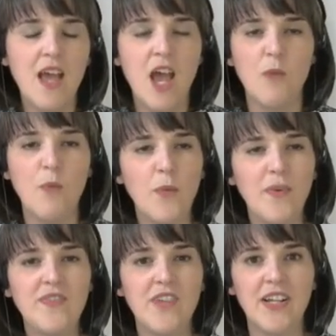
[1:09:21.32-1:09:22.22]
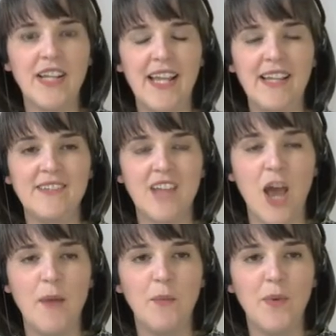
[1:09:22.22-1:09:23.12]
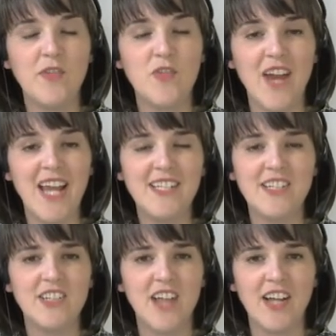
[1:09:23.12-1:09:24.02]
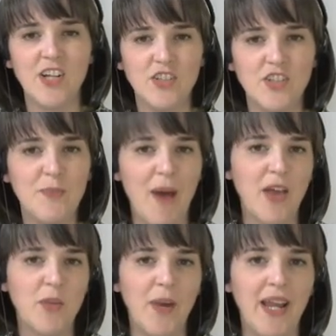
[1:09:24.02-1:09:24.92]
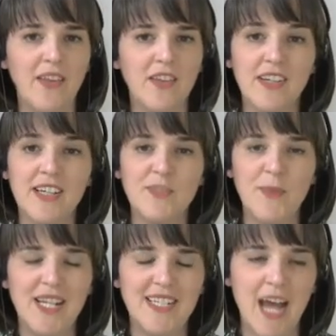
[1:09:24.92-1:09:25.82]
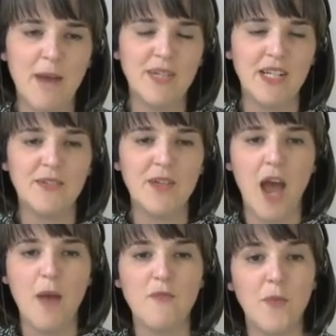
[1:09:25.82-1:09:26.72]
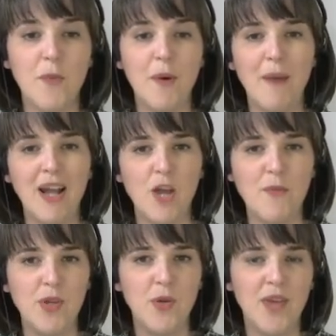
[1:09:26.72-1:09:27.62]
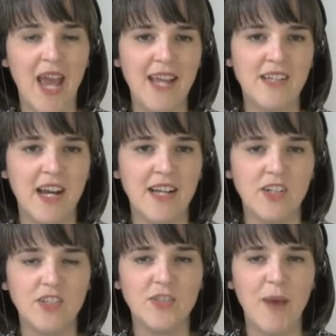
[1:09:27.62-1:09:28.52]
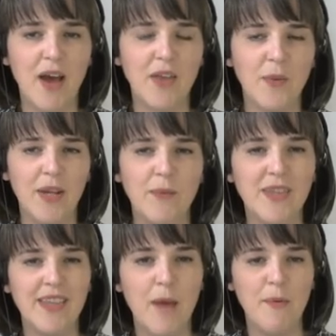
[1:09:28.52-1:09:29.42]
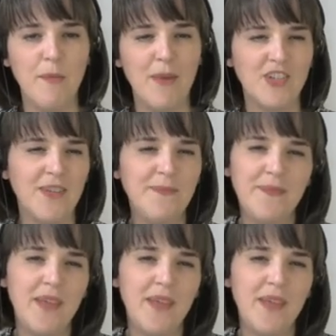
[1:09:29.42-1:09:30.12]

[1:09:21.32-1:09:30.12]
And what we've done is we've created a diagnosis pathway that has been adapted from a Myeloma UK diagnosis pathway with their permission.